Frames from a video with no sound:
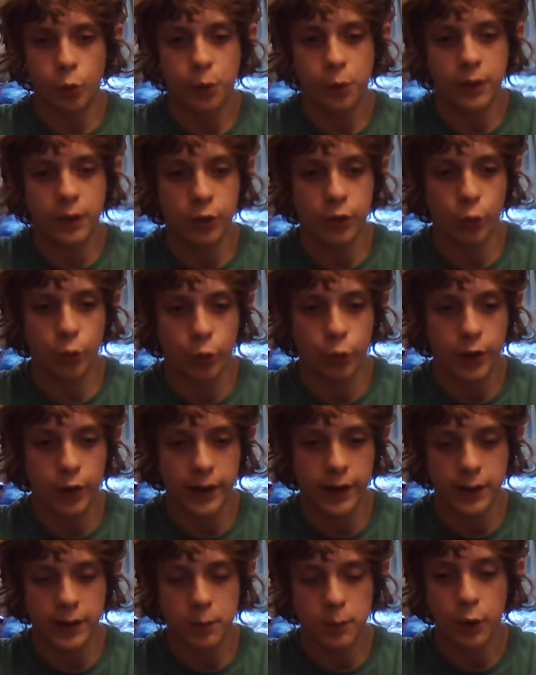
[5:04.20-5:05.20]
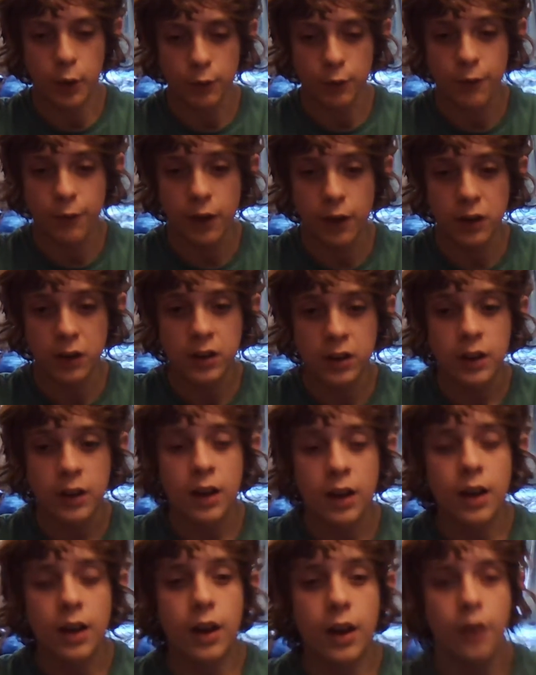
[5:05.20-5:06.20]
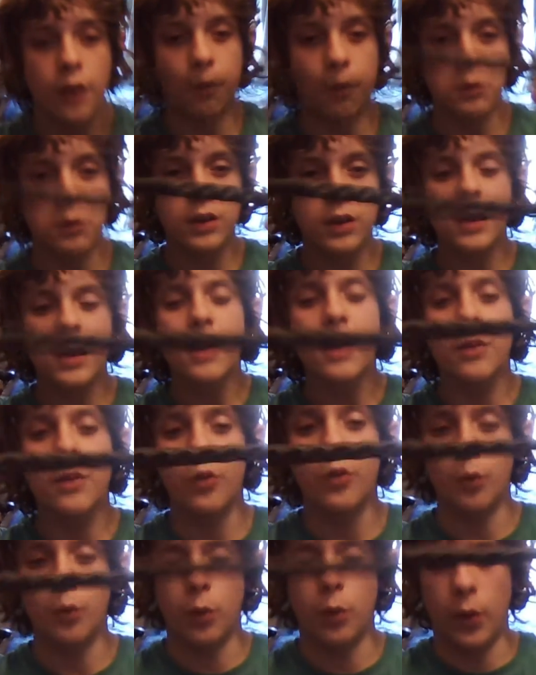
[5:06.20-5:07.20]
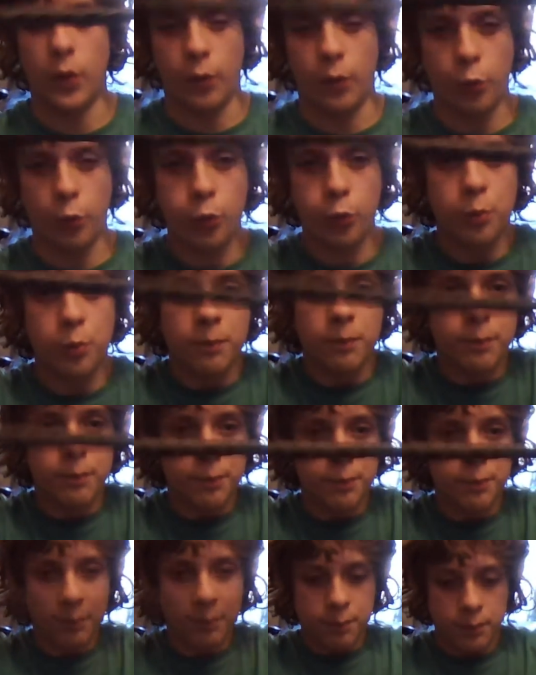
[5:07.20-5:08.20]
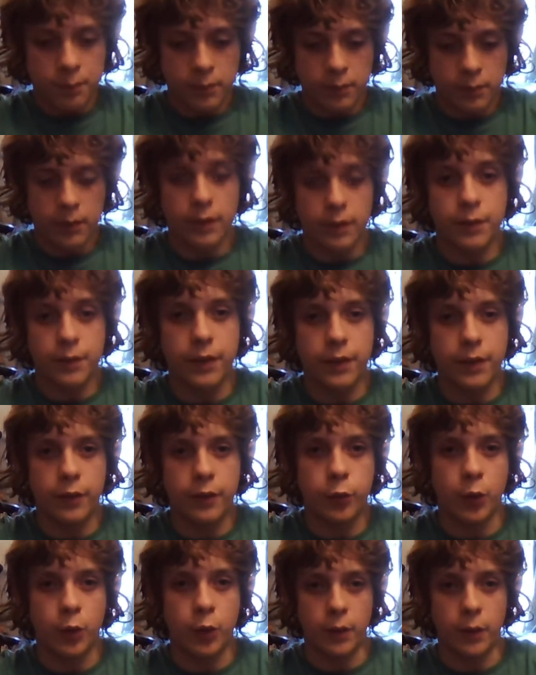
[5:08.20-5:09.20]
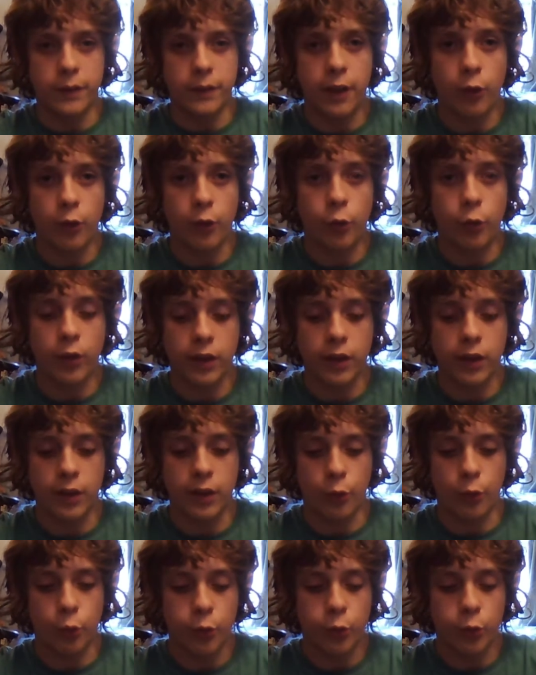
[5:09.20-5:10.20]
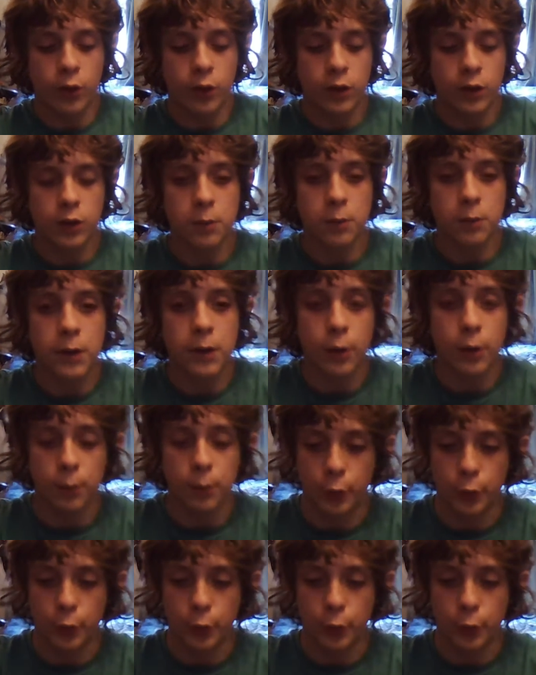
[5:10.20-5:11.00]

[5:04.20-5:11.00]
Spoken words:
They're just slightly modified. And I will get the wands that this is comparable